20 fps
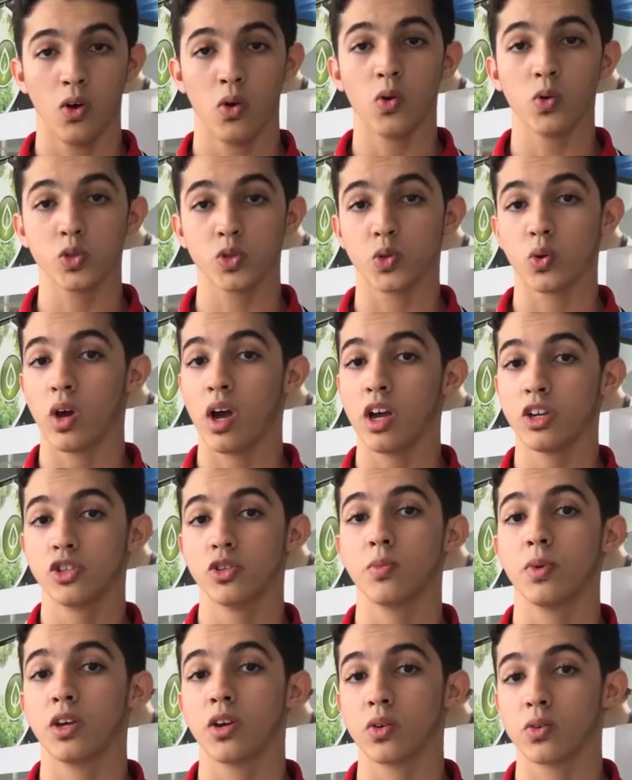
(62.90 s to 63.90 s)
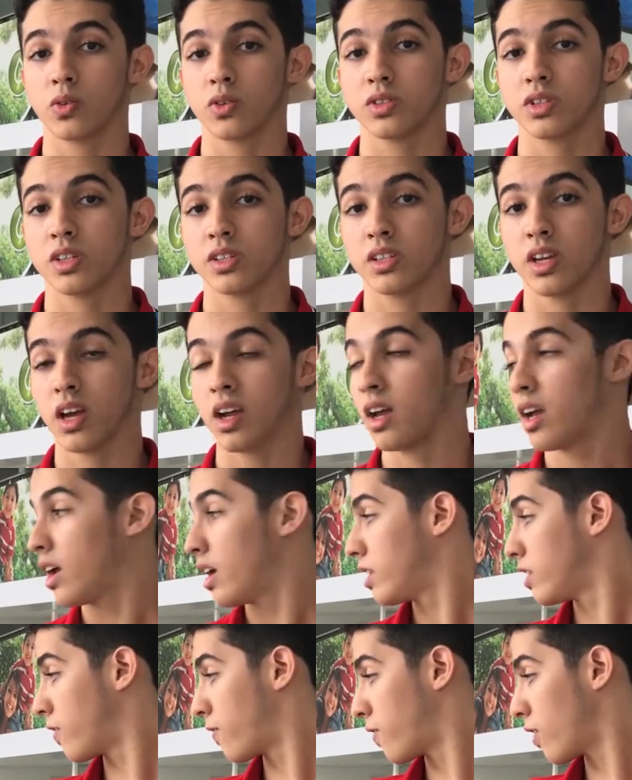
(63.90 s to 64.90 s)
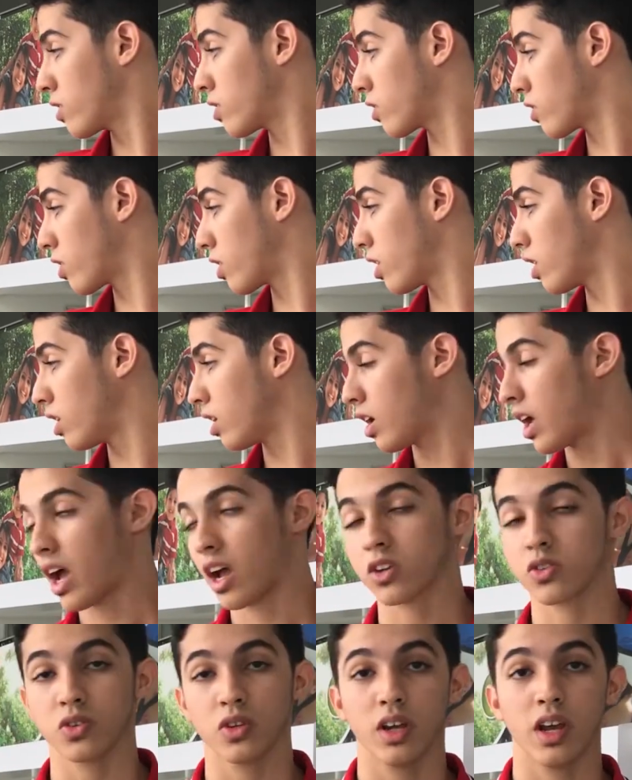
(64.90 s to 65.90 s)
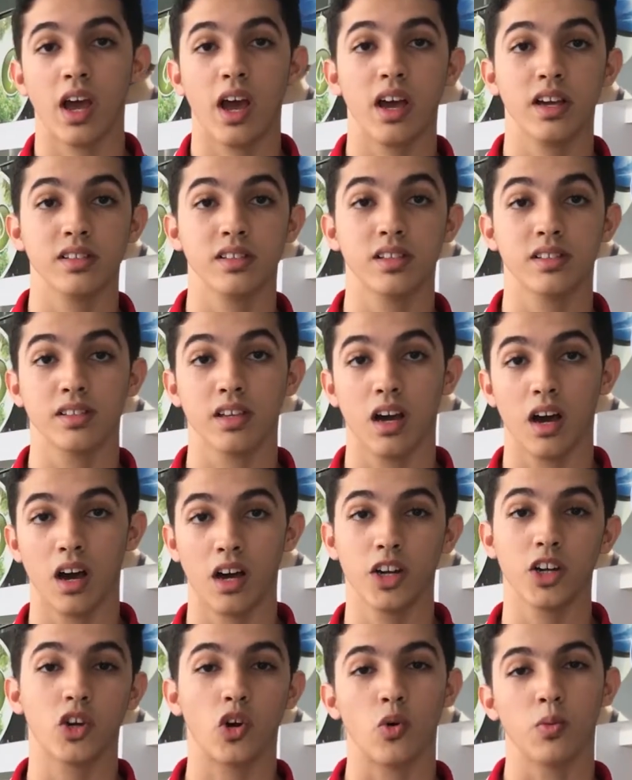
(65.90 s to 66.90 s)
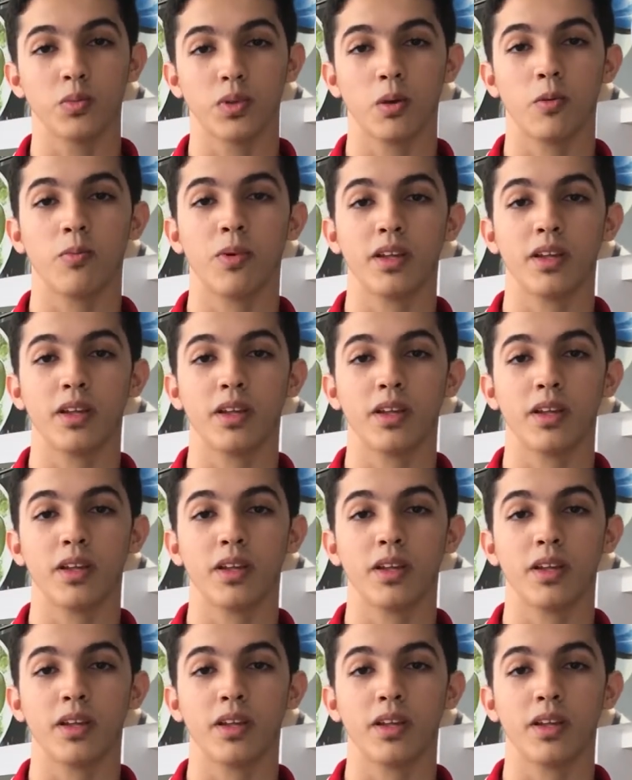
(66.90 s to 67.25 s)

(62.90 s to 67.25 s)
Also, as you may notice, is that the front grille actually has this honeycomb type